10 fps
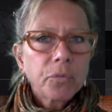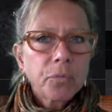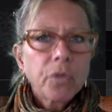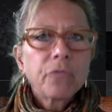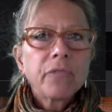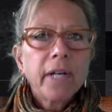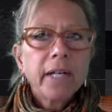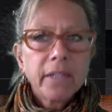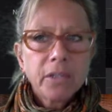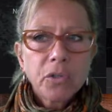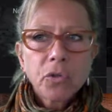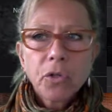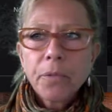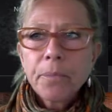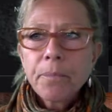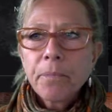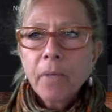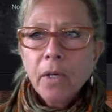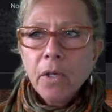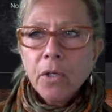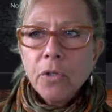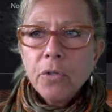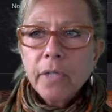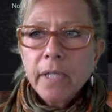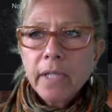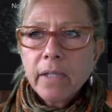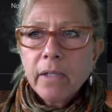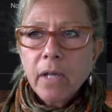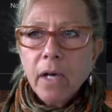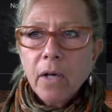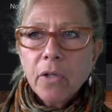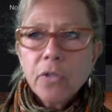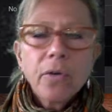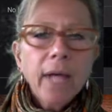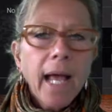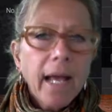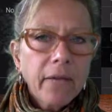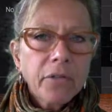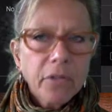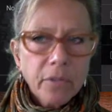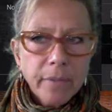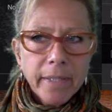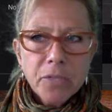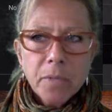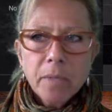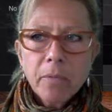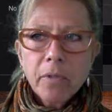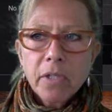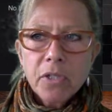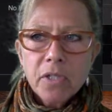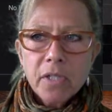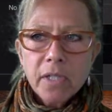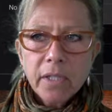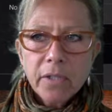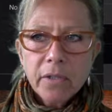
profile in Chrome, you can, you don't have to go to Manage People. You can just click on